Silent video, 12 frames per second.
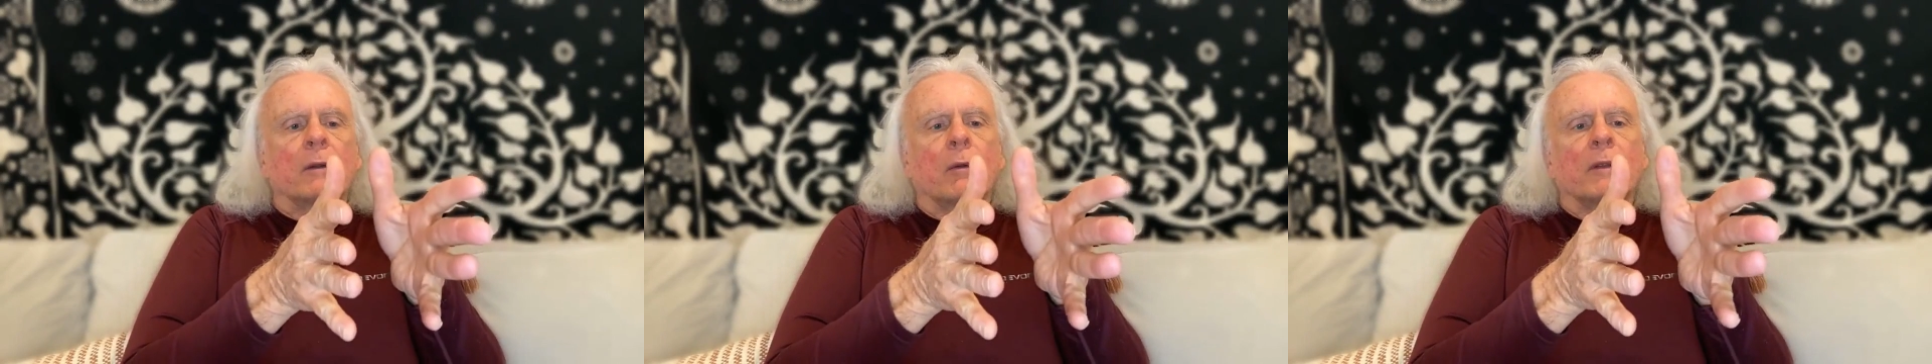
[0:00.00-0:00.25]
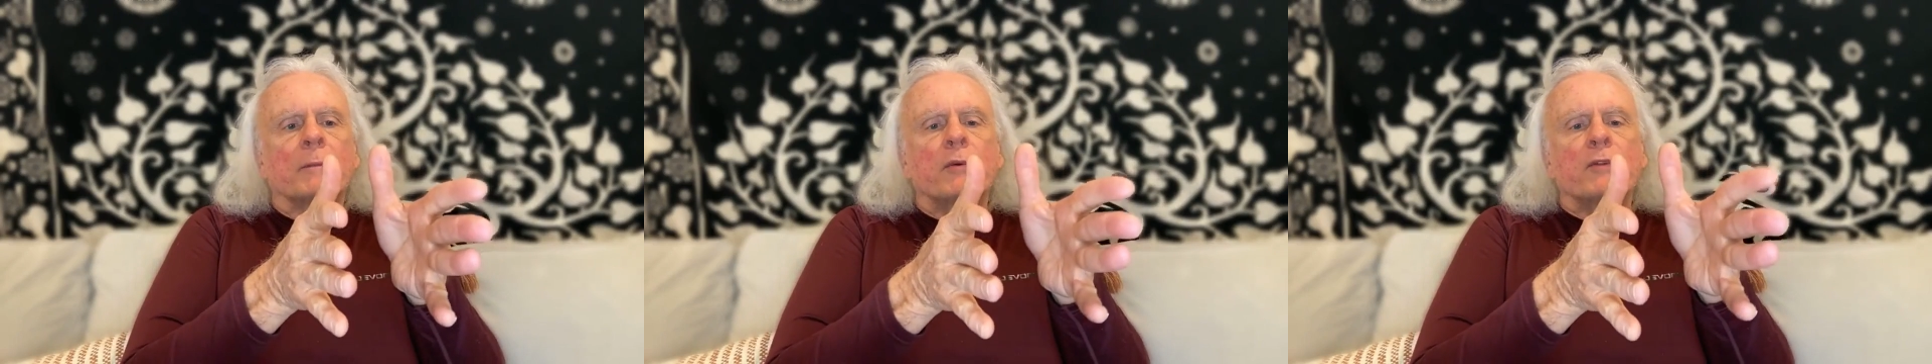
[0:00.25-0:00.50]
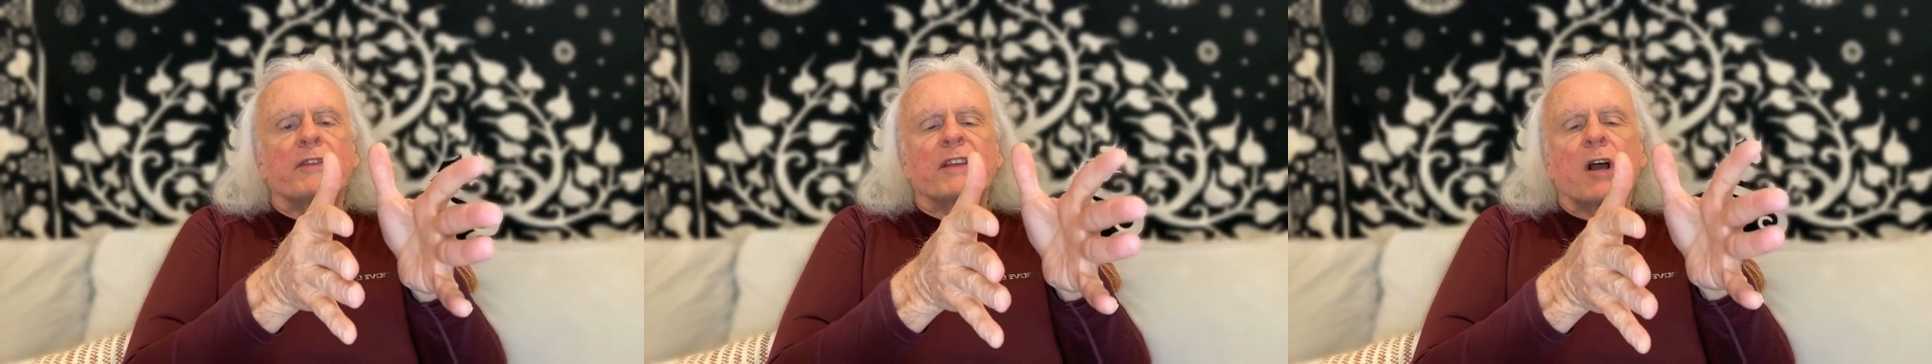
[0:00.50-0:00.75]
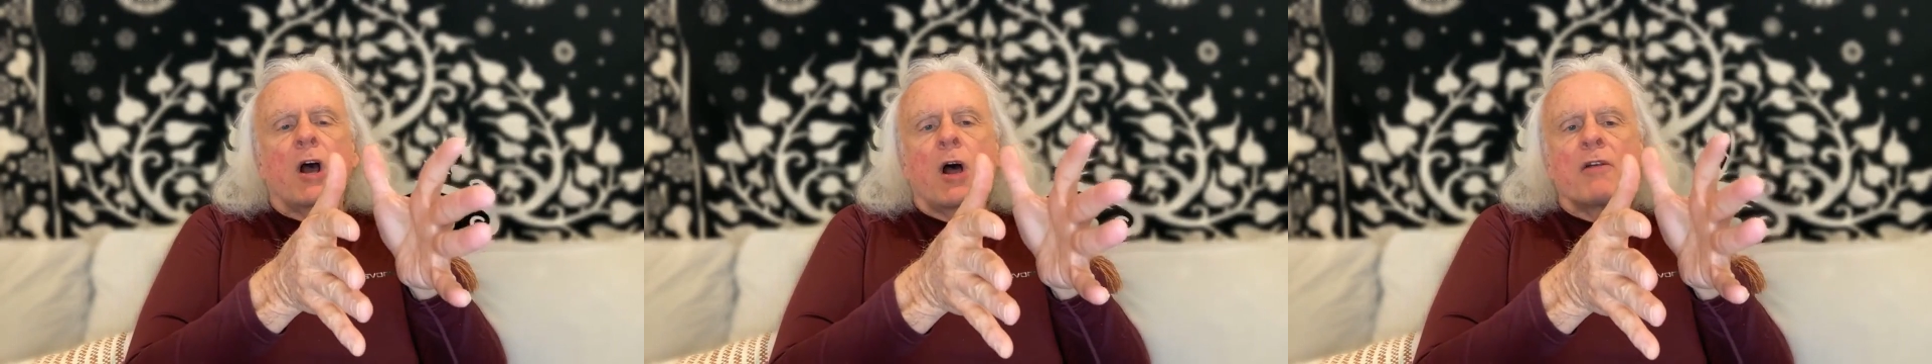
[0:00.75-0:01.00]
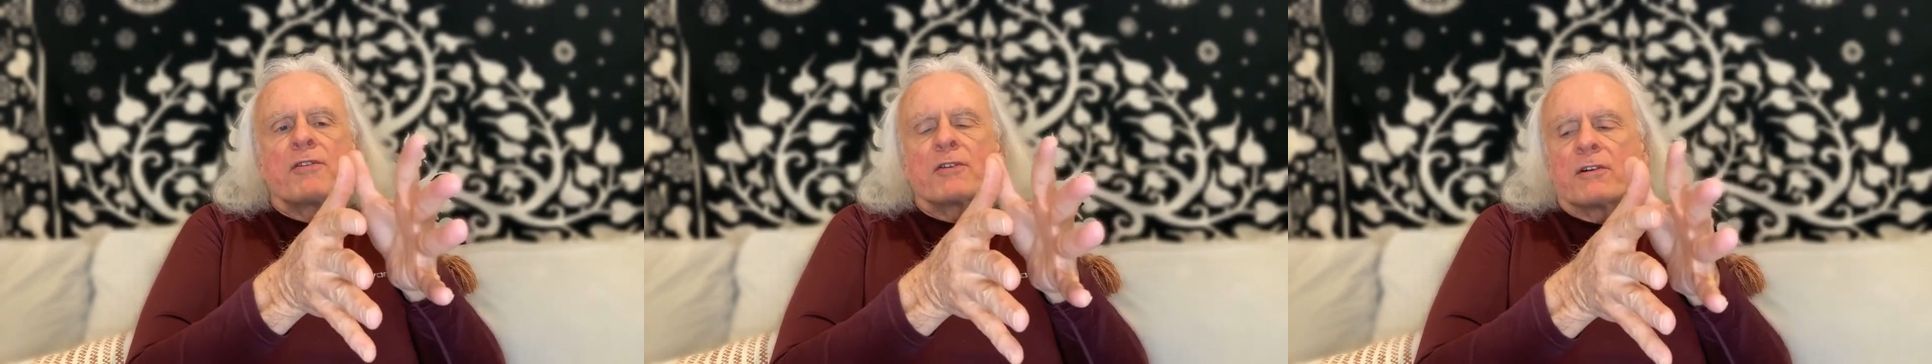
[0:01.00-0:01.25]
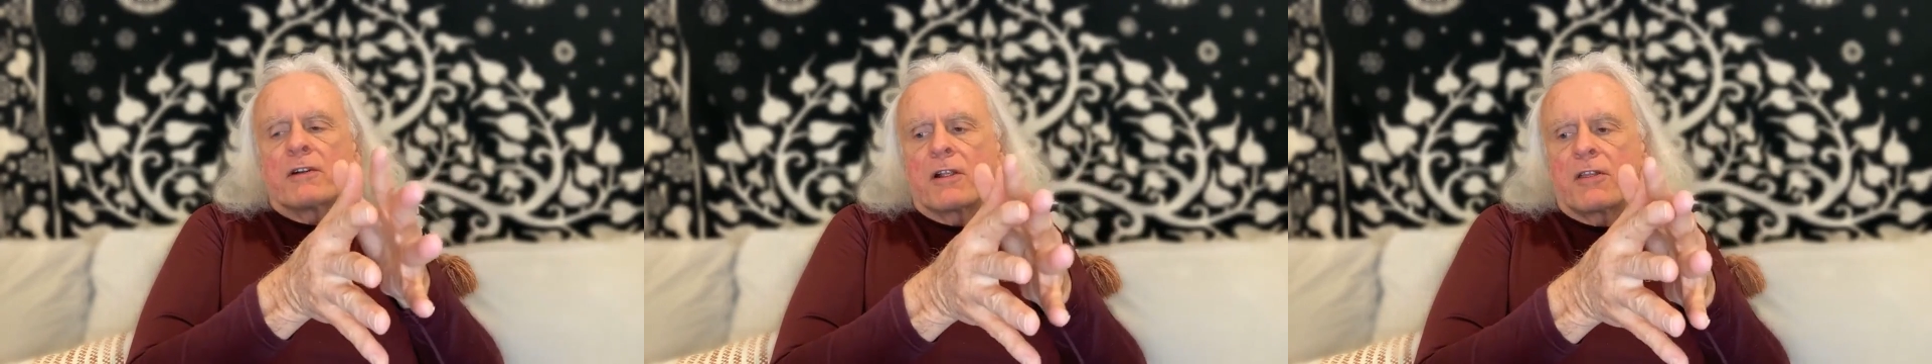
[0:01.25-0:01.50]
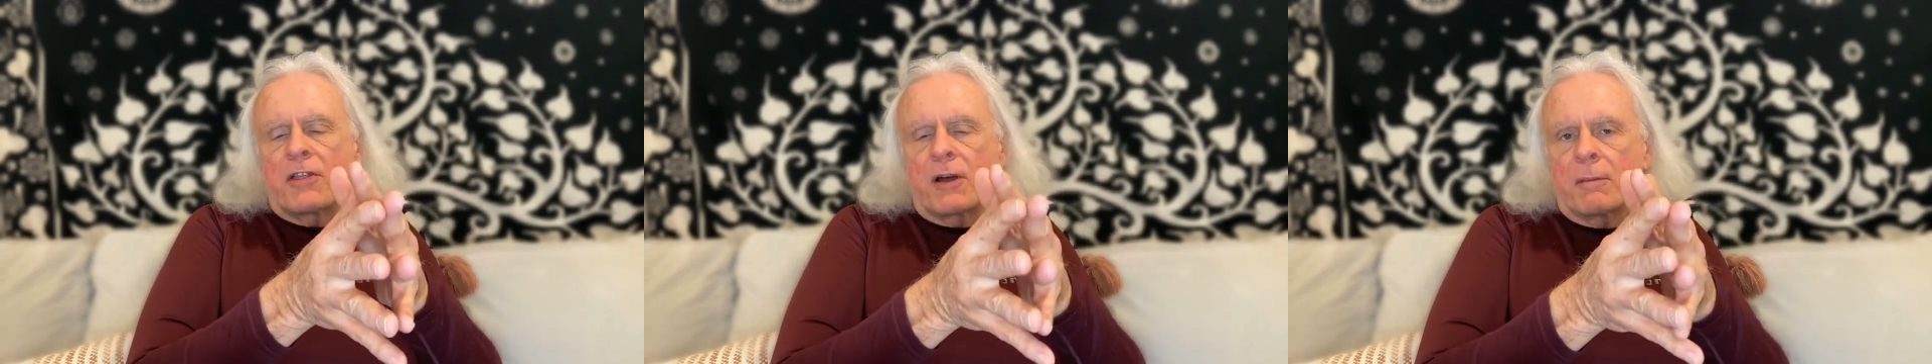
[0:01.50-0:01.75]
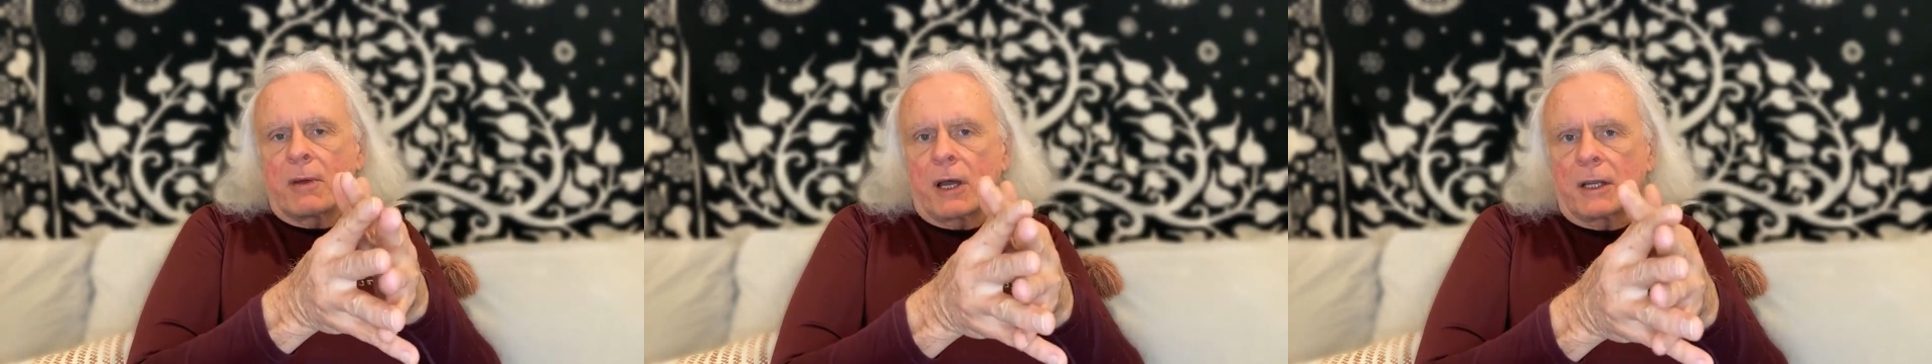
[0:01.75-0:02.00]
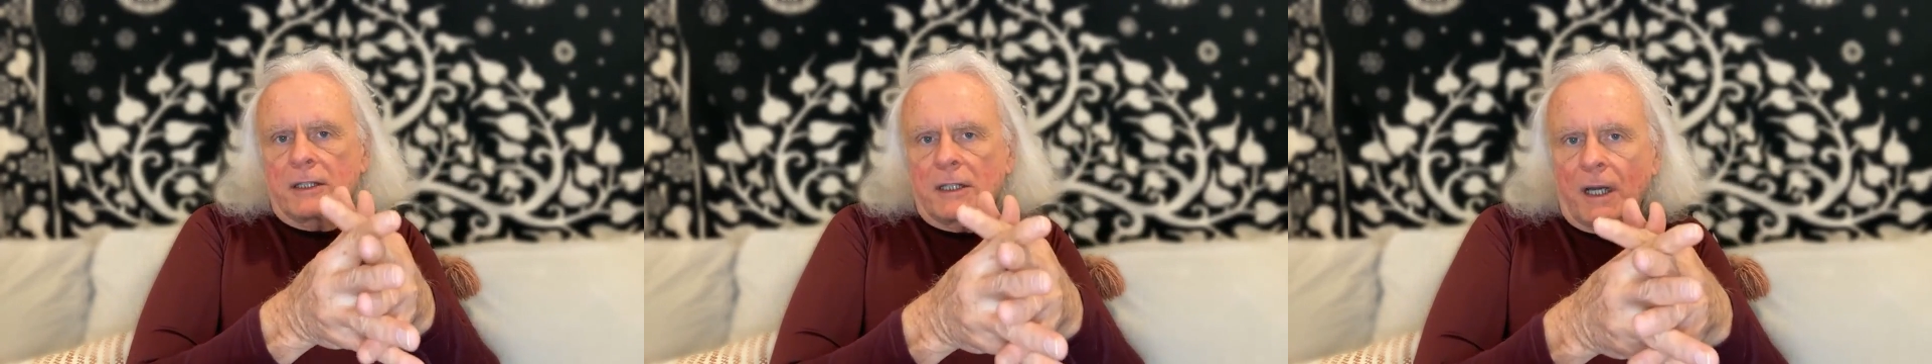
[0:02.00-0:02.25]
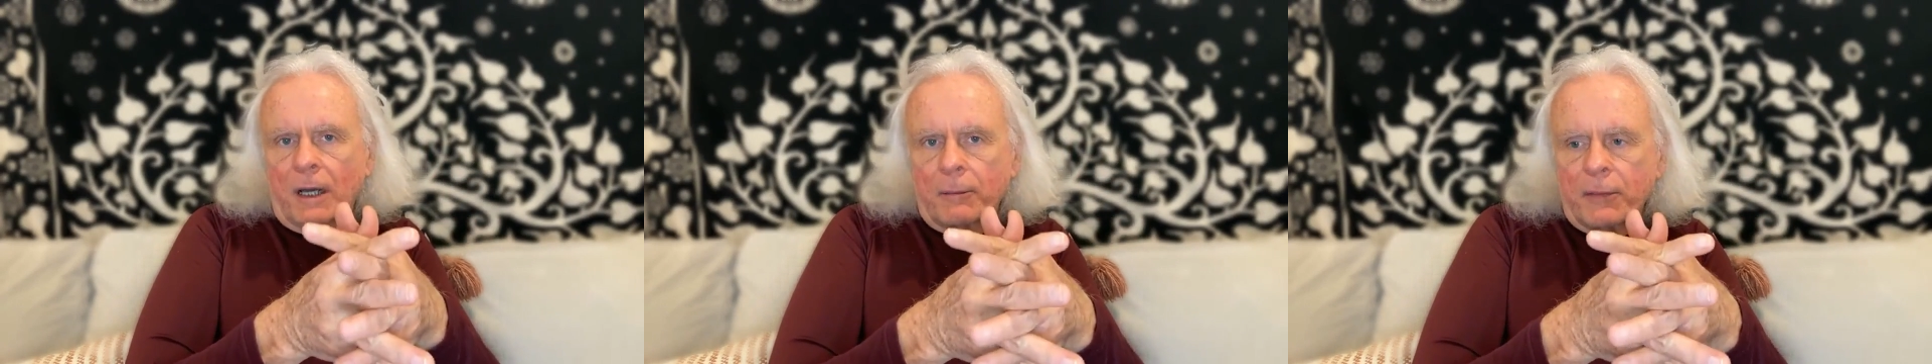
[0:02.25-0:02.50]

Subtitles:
only put the other thumb on top